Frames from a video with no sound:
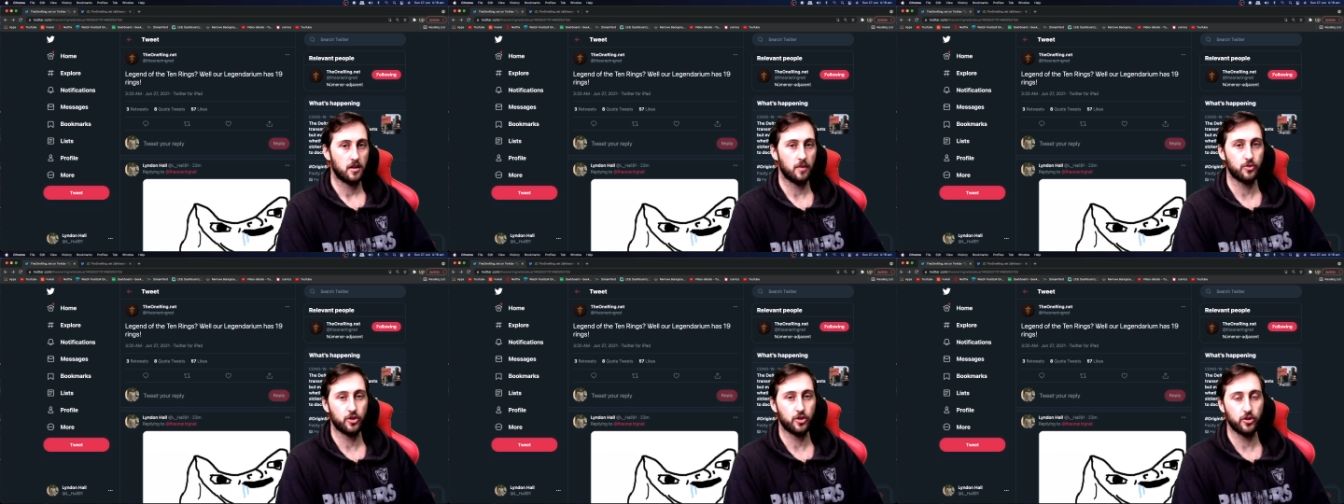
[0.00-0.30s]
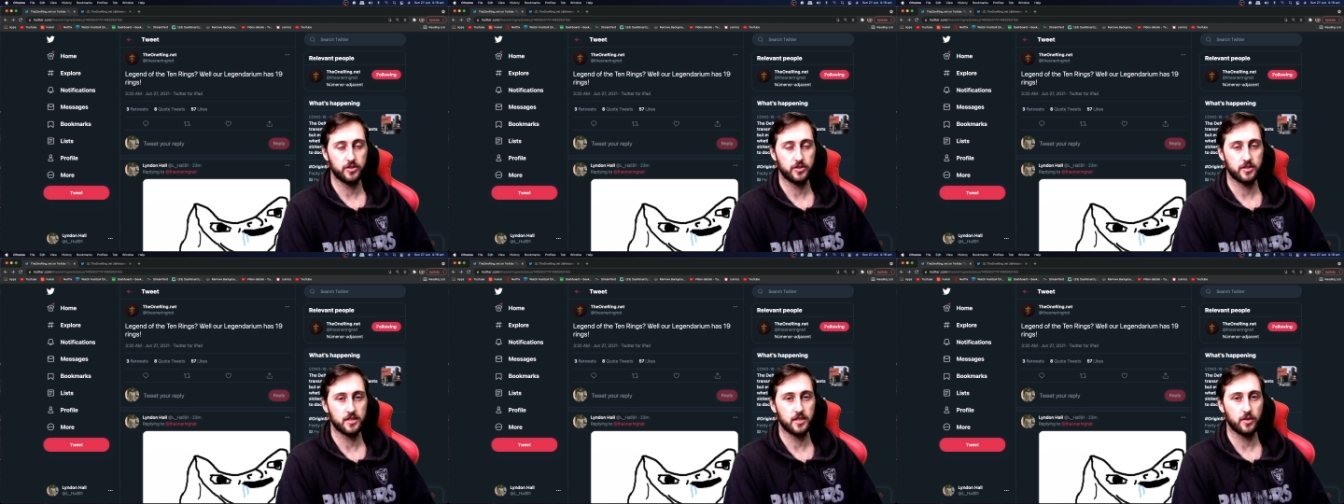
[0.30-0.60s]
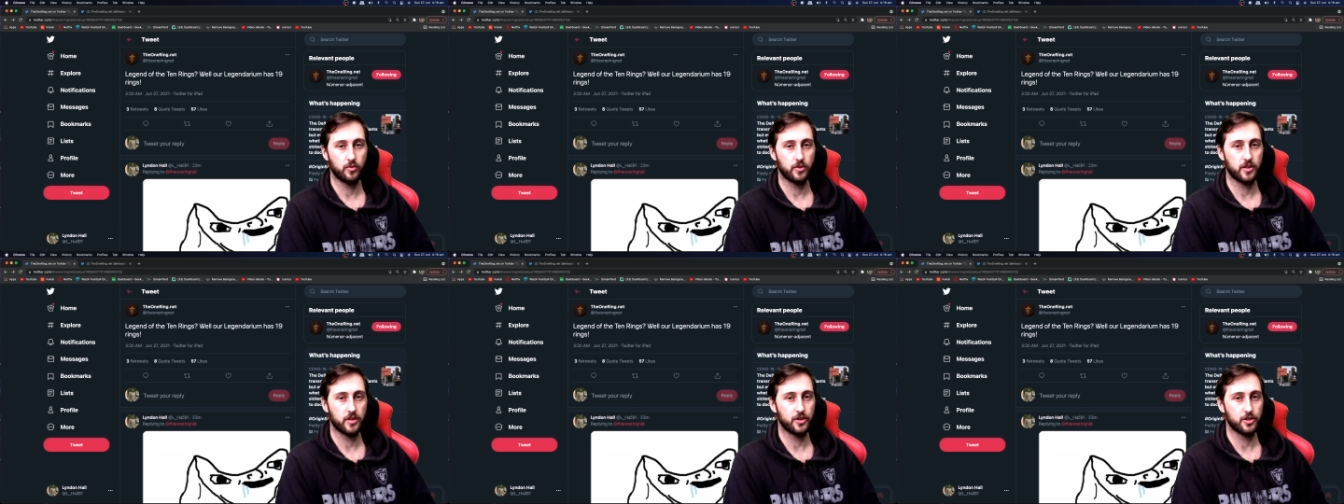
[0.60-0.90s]
I'm curious to see
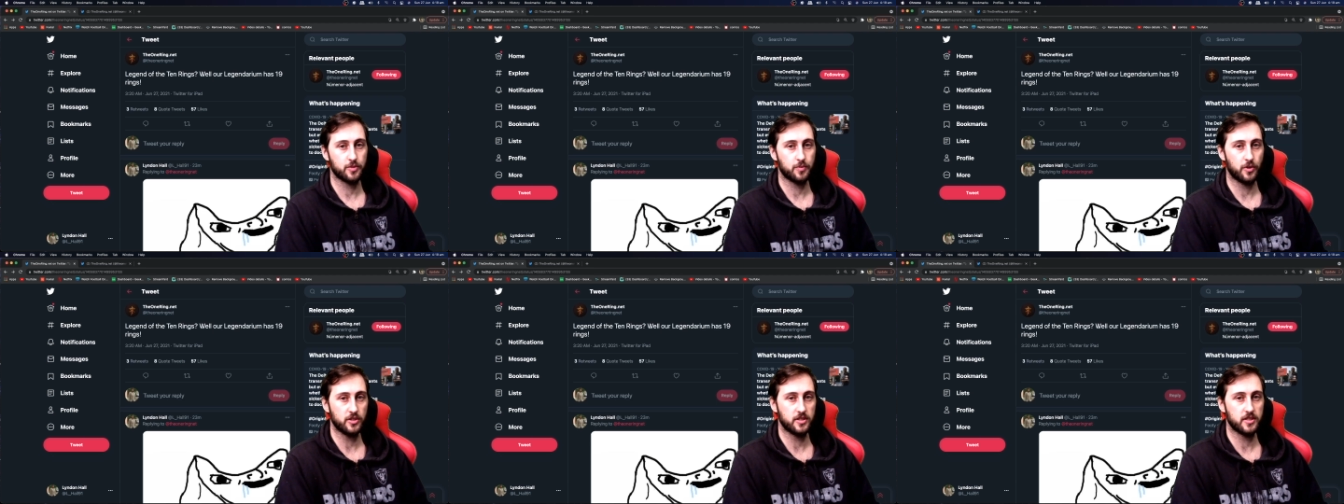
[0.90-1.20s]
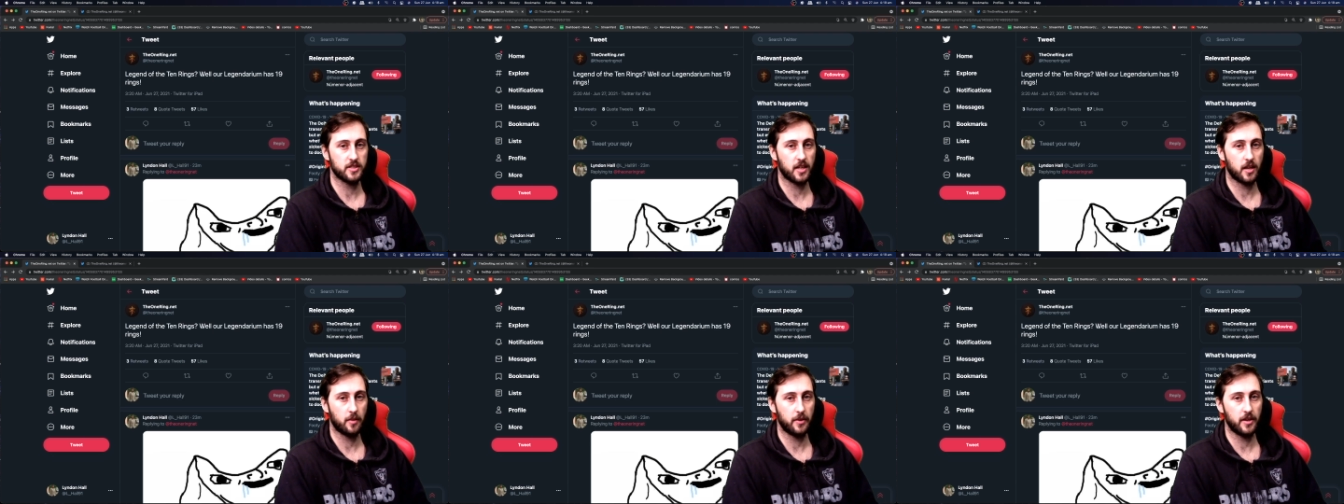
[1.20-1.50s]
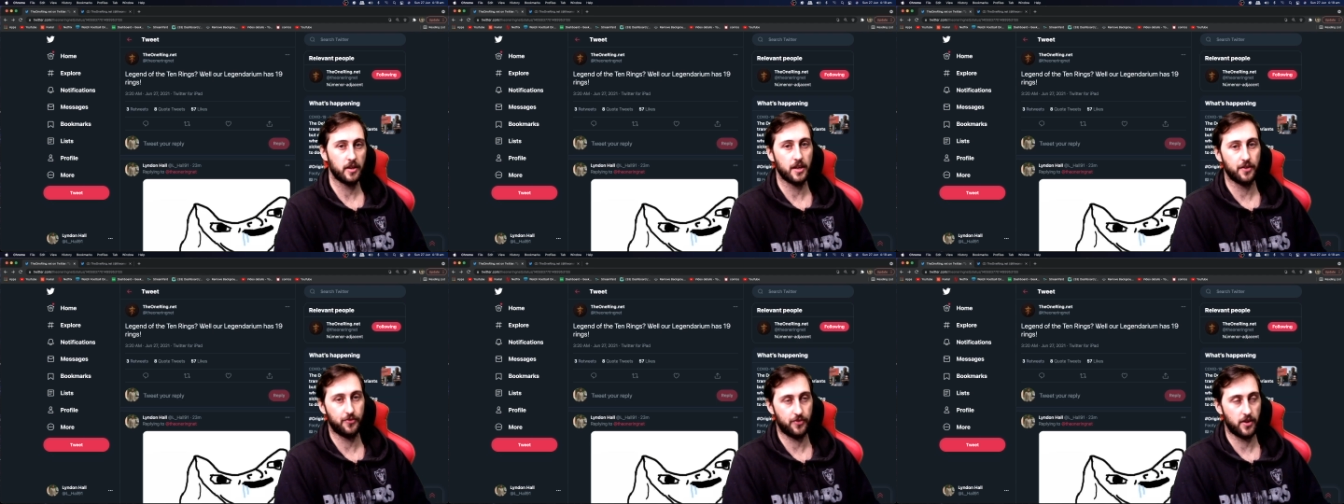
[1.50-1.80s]
what their response is going to
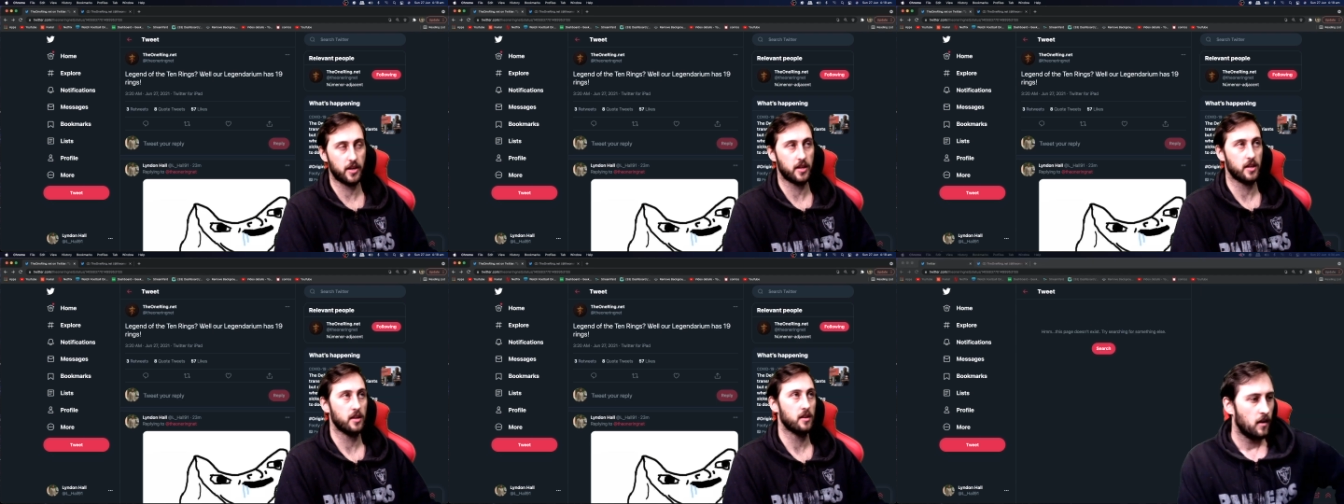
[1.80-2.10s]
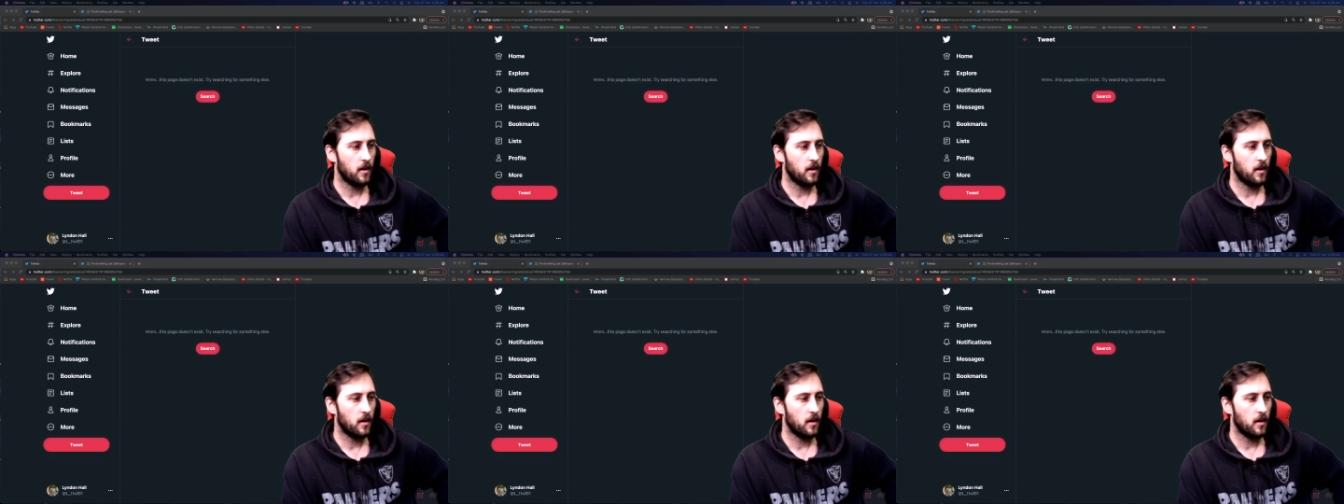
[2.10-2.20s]
be, if any.